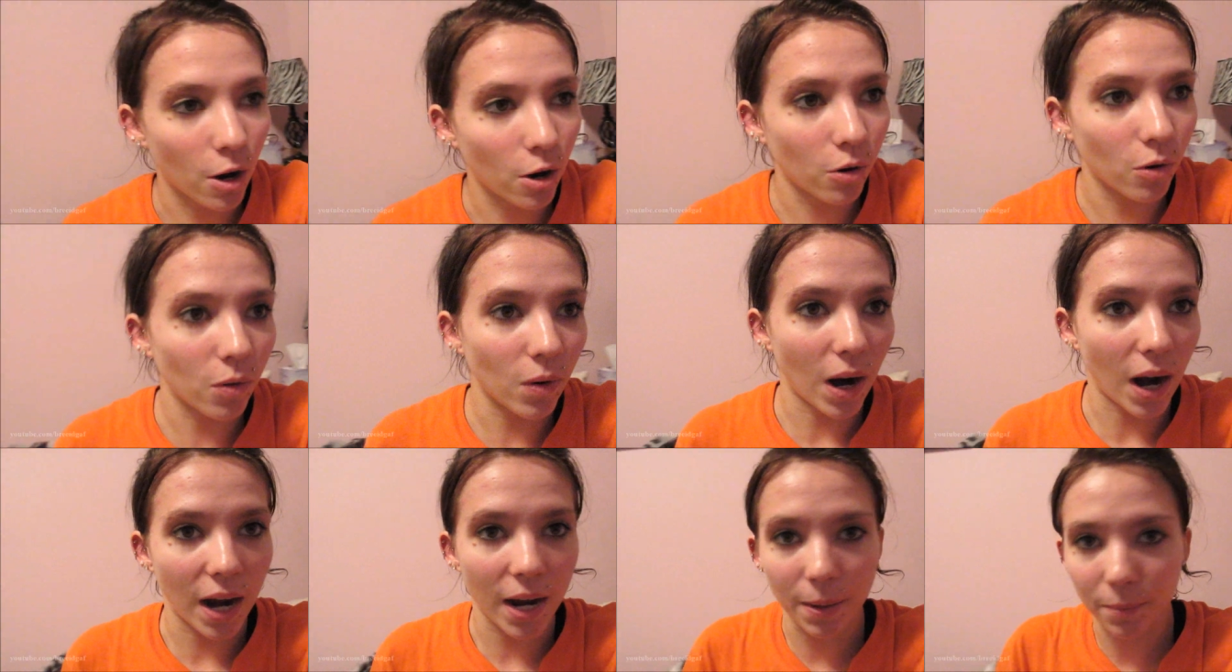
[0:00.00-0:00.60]

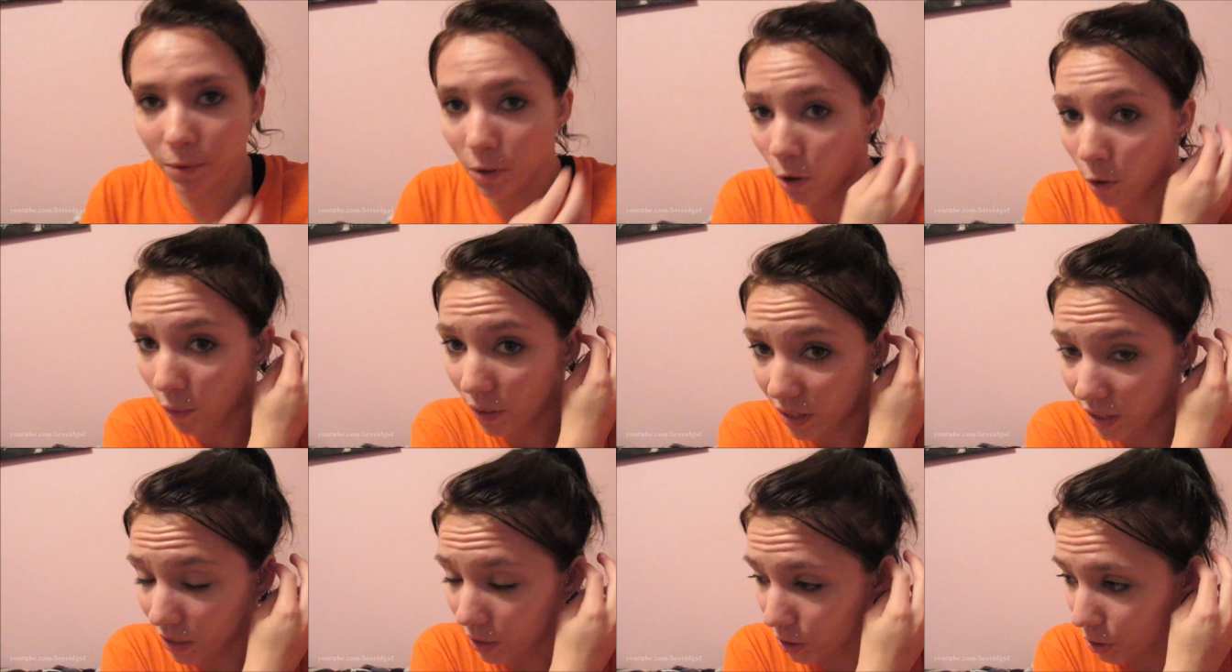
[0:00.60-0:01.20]
Now I'm
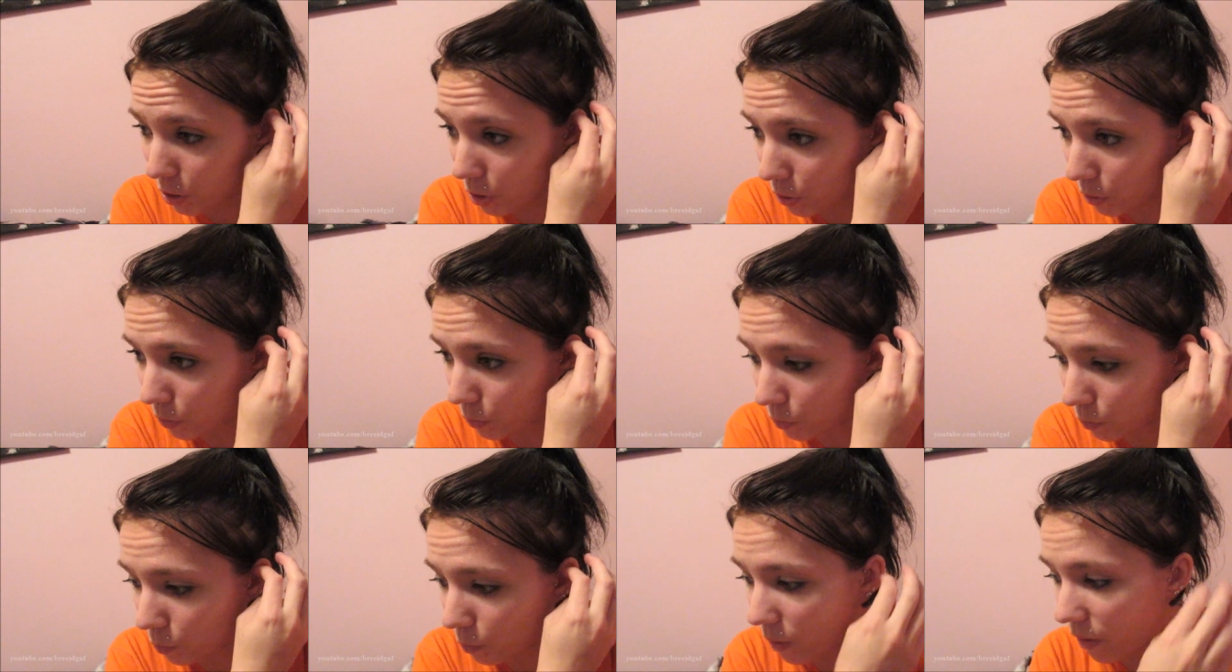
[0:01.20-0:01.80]
going
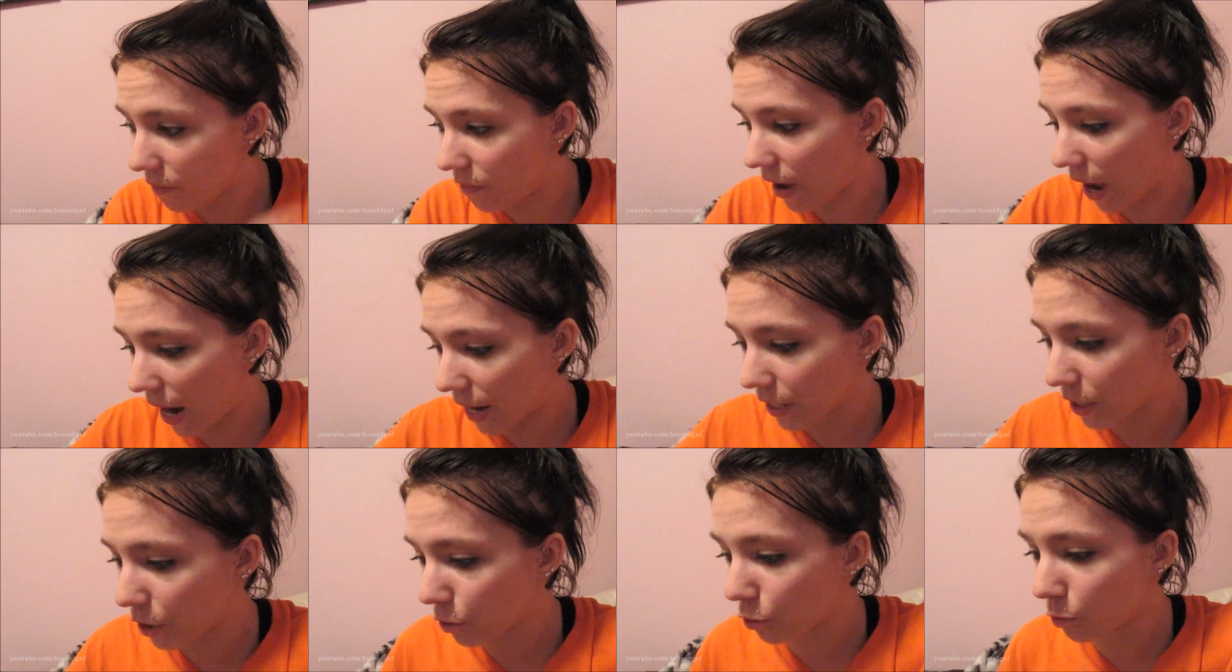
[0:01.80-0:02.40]
to
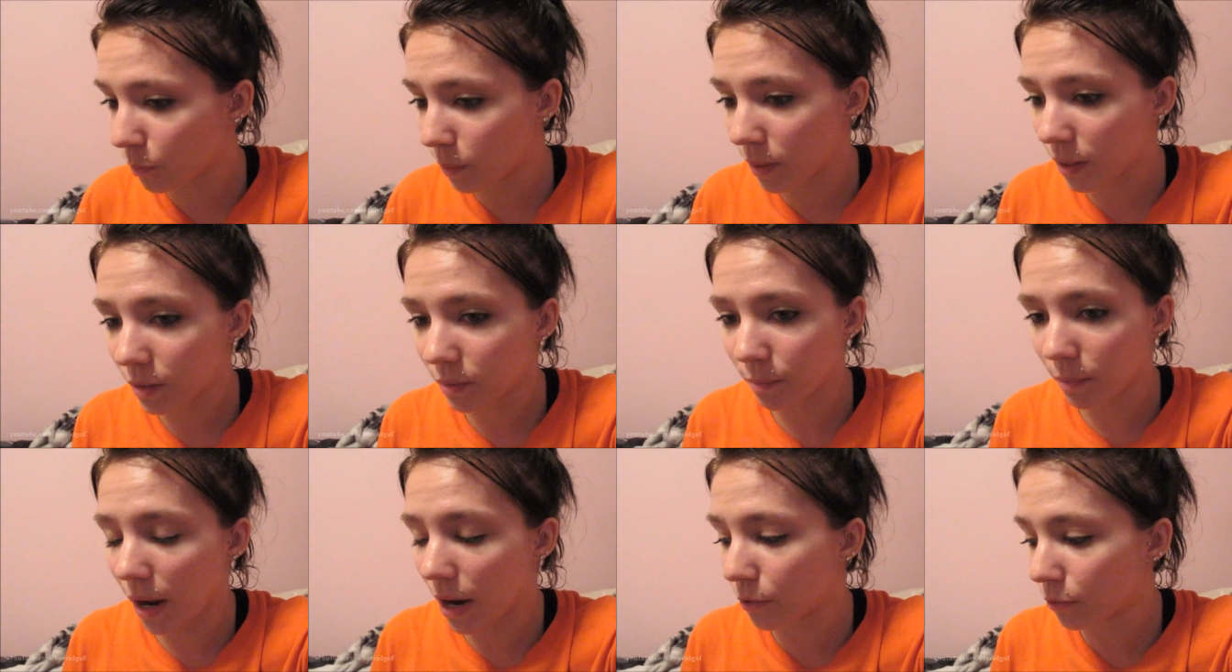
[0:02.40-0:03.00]
vacuum
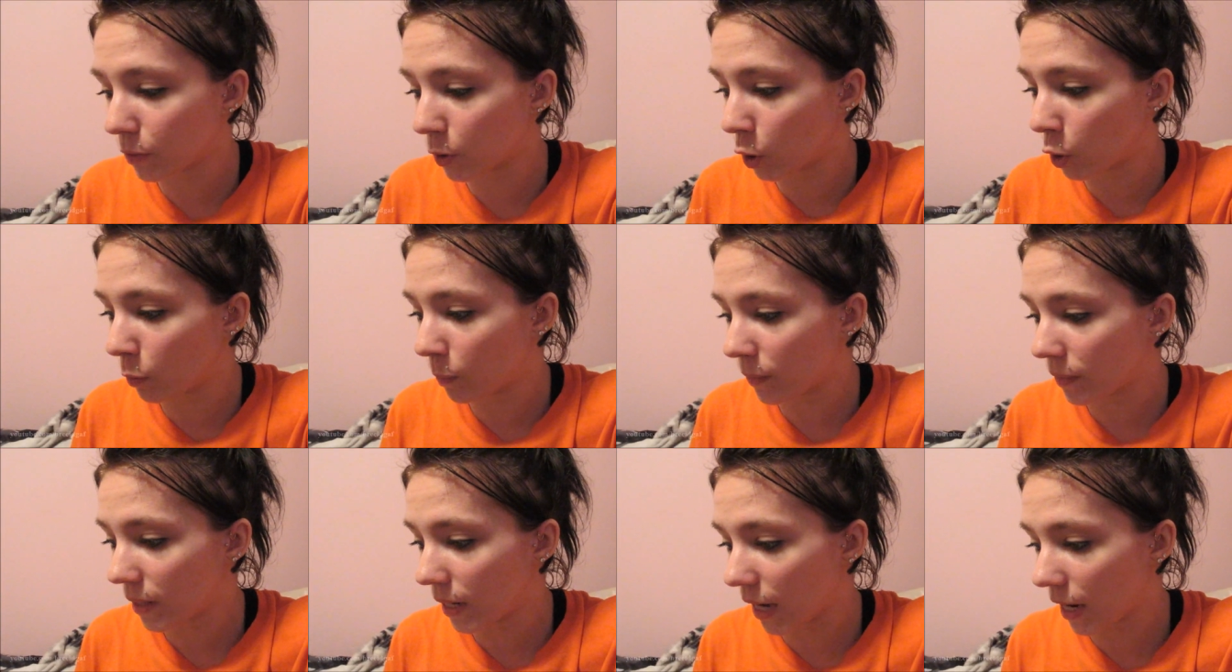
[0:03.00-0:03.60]
my
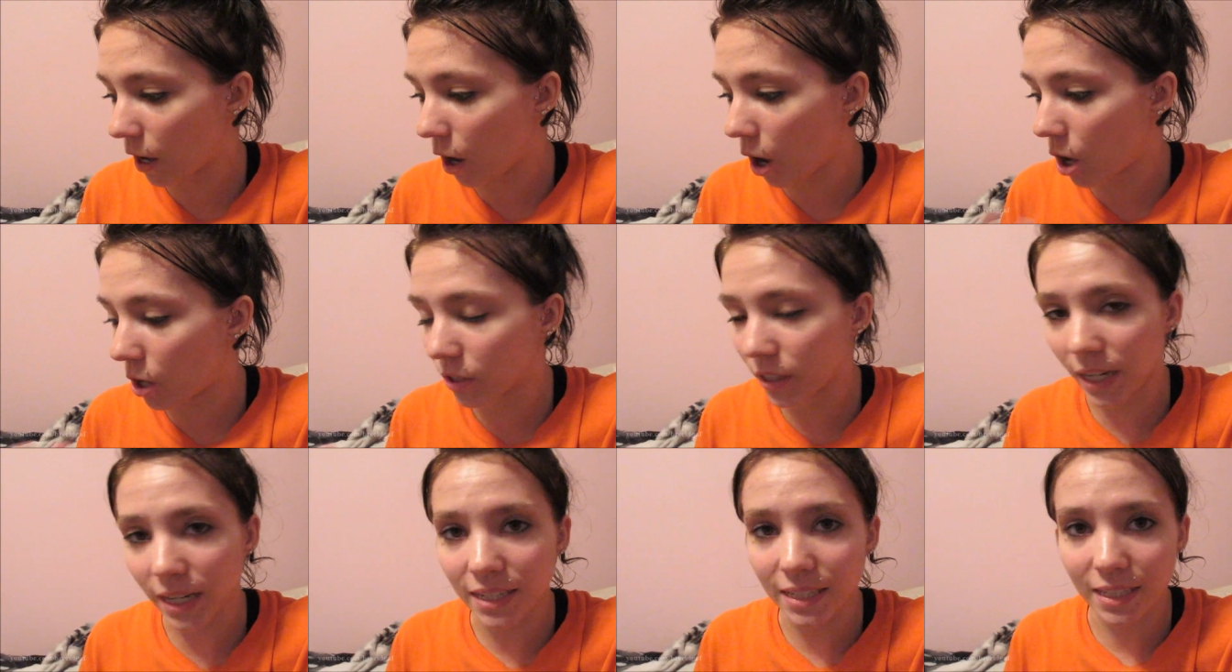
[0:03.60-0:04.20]
room, get it
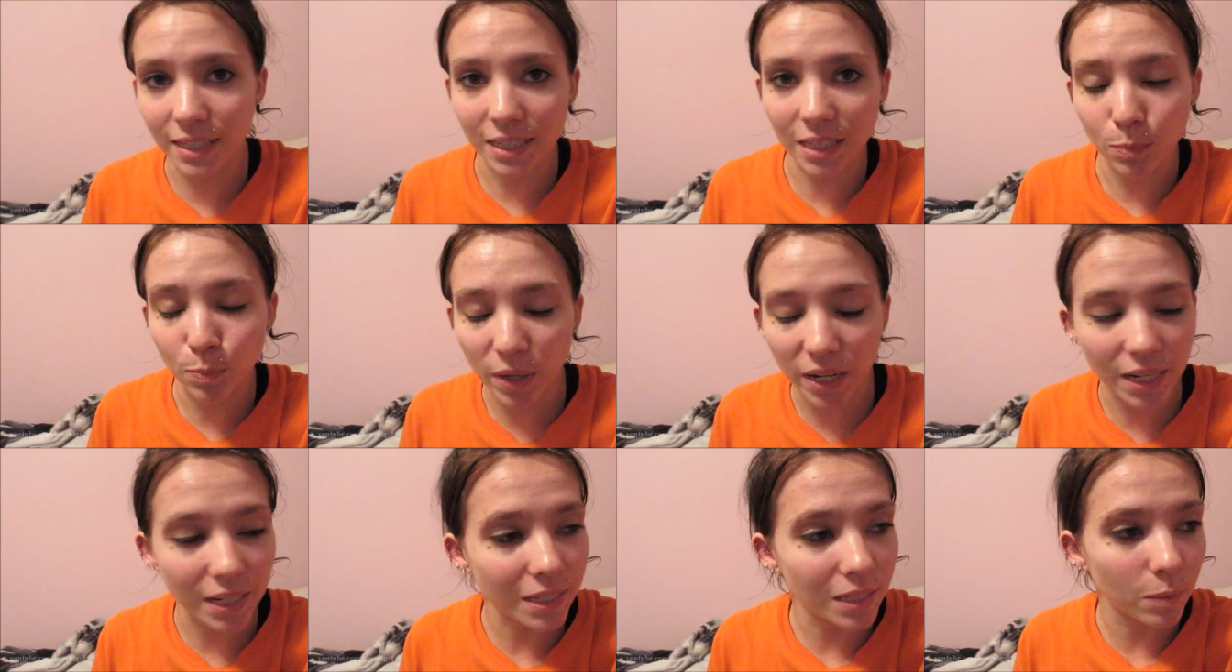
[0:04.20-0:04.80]
all nice and
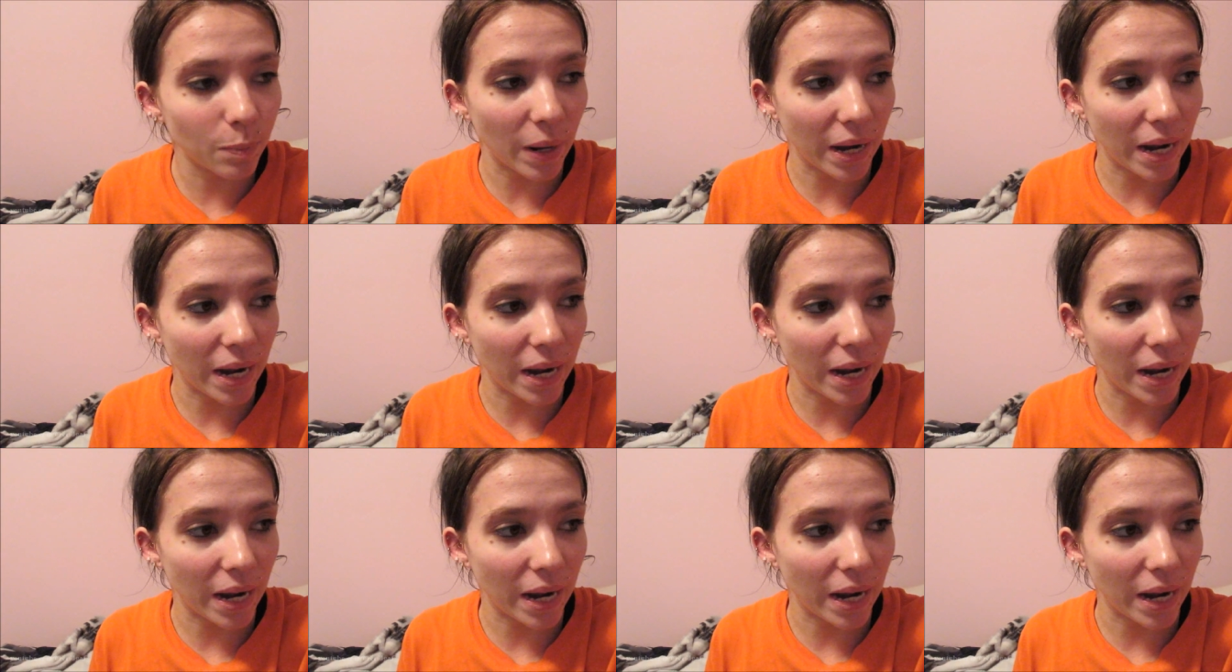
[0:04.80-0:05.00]
spick and